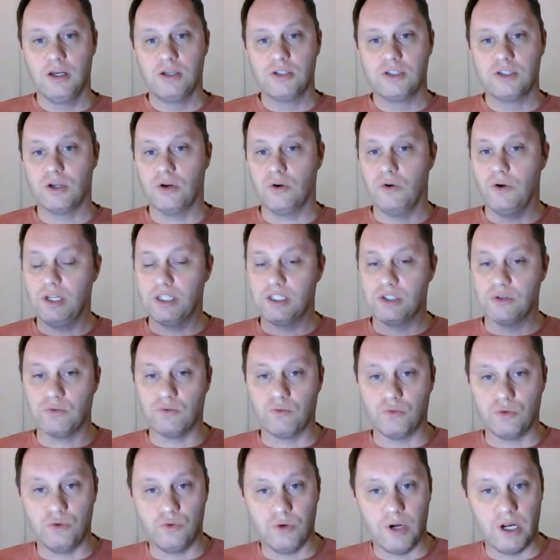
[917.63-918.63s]
So it's a
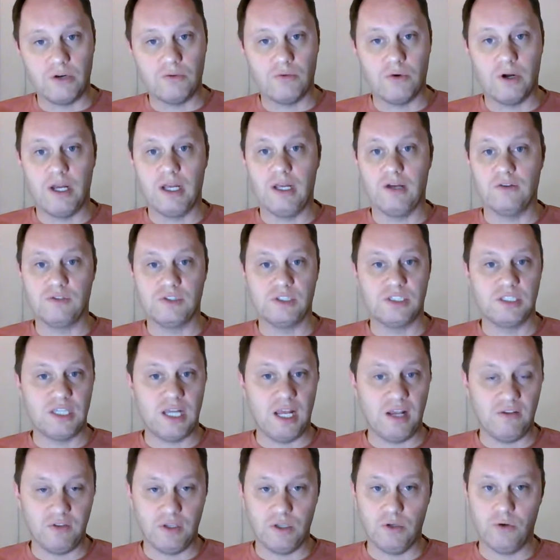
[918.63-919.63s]
great way of
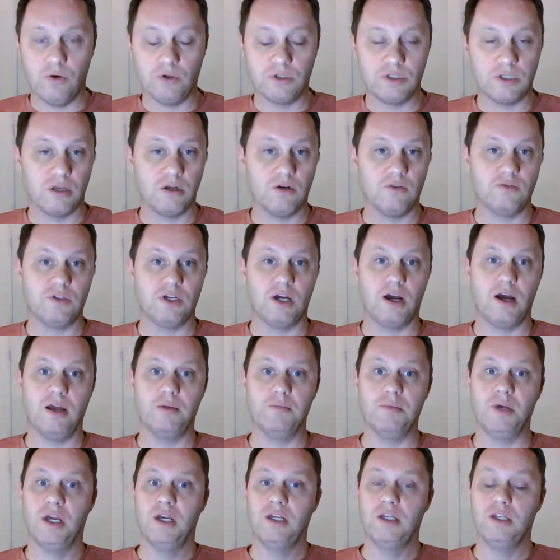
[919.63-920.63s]
saving you a ton of
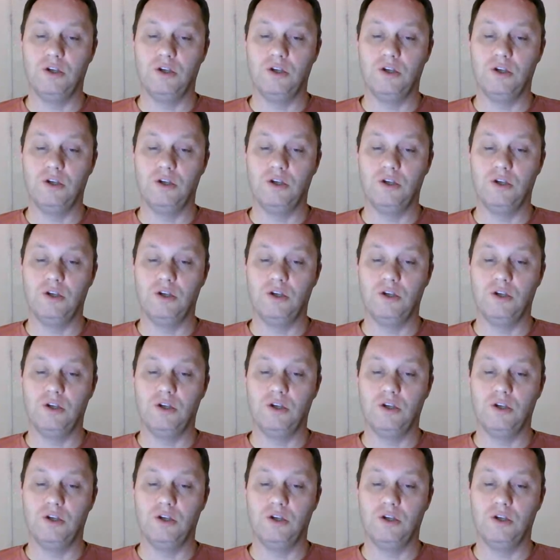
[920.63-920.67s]
time.